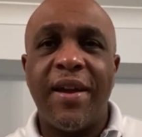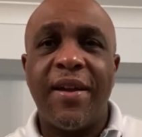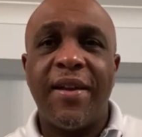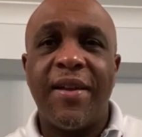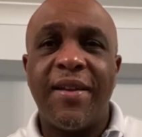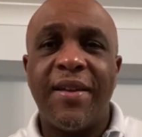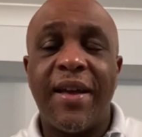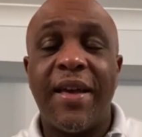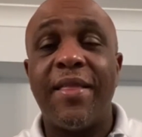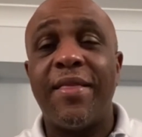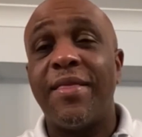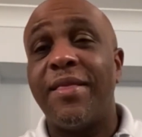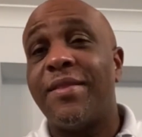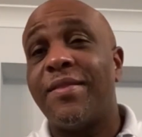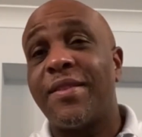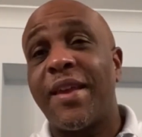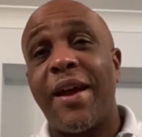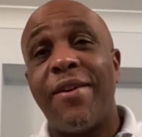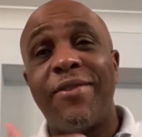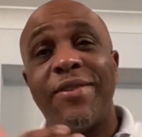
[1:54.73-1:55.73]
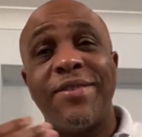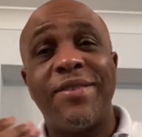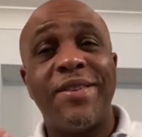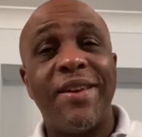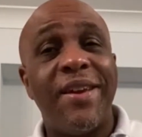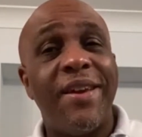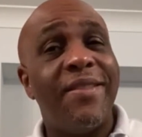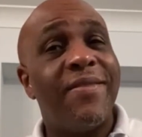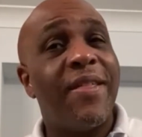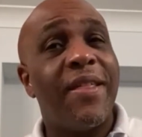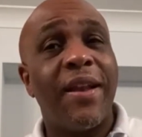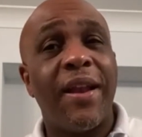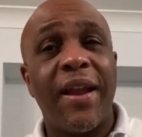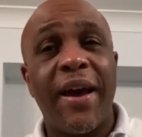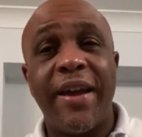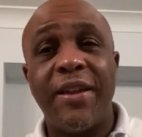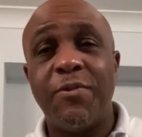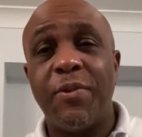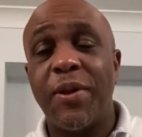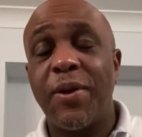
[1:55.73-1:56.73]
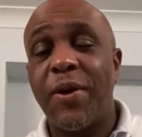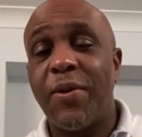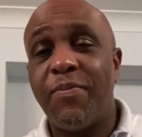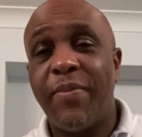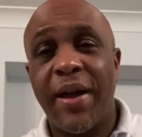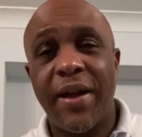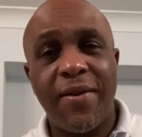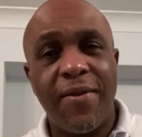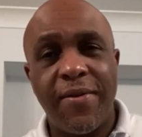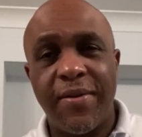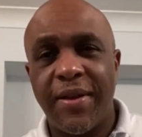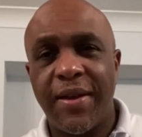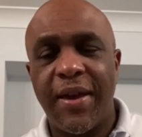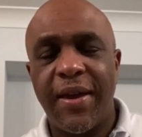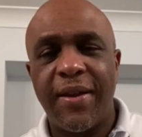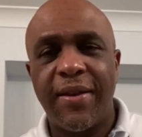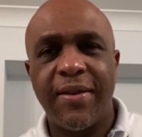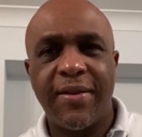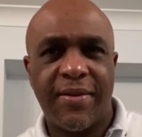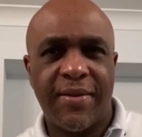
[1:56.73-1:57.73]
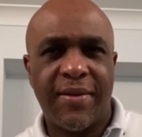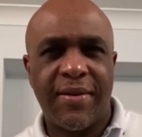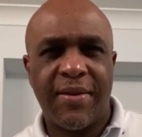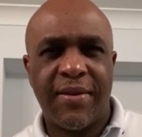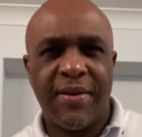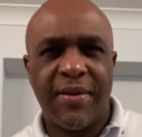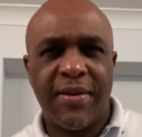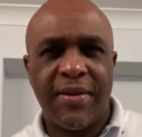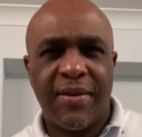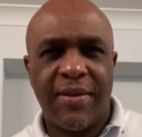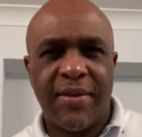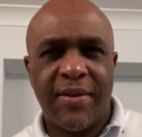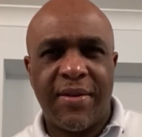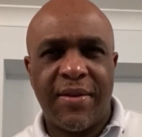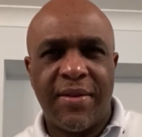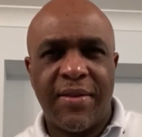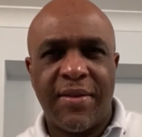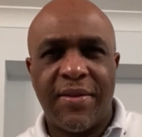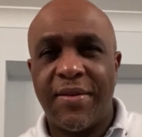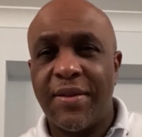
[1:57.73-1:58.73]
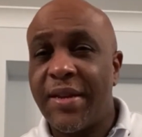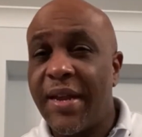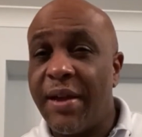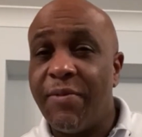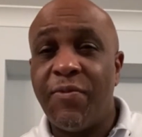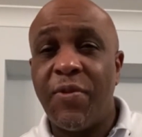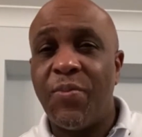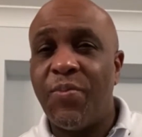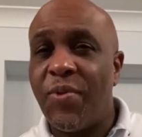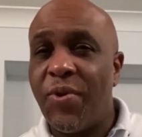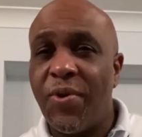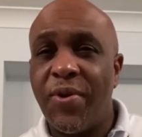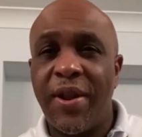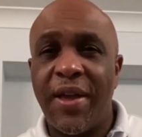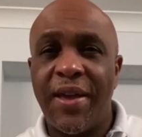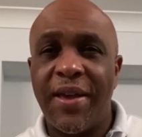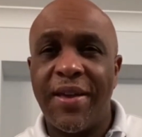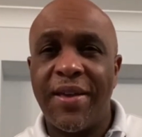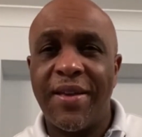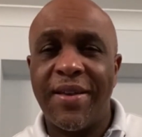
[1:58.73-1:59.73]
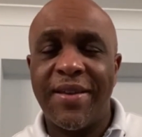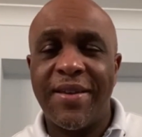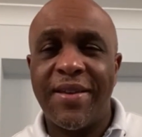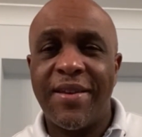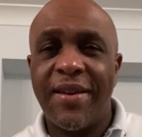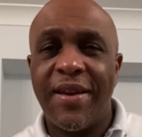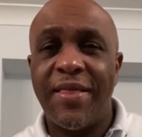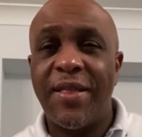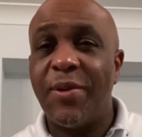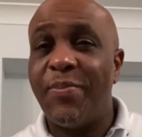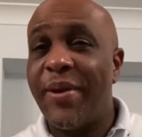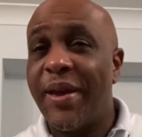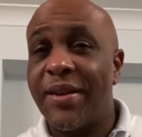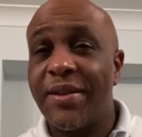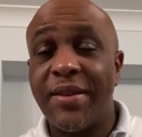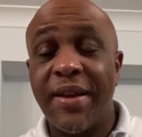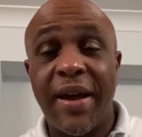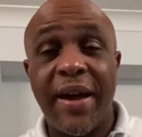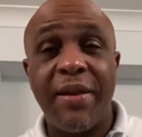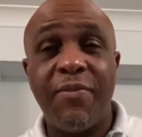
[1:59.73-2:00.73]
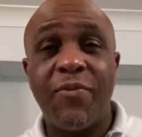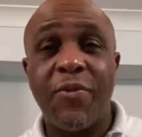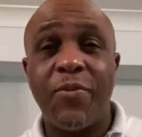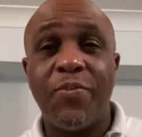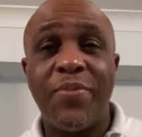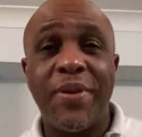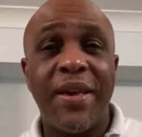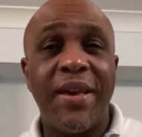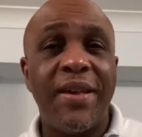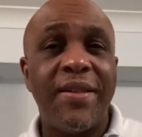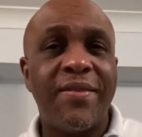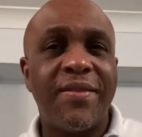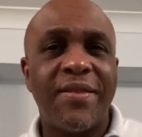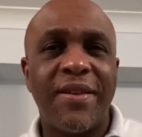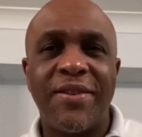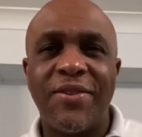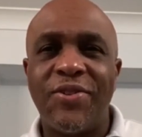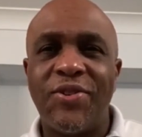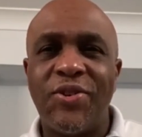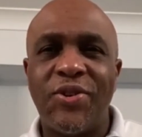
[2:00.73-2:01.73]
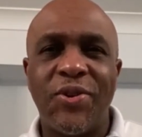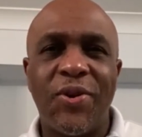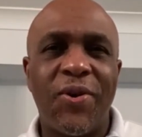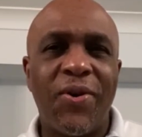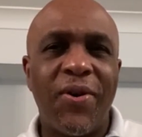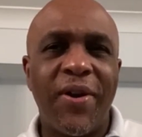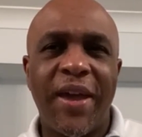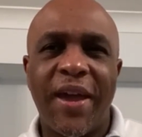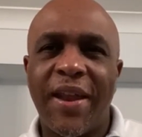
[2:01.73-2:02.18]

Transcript: and it's guaranteed that the light will come back on again, there's a time for mourning, and there'll be a time for peace and joy and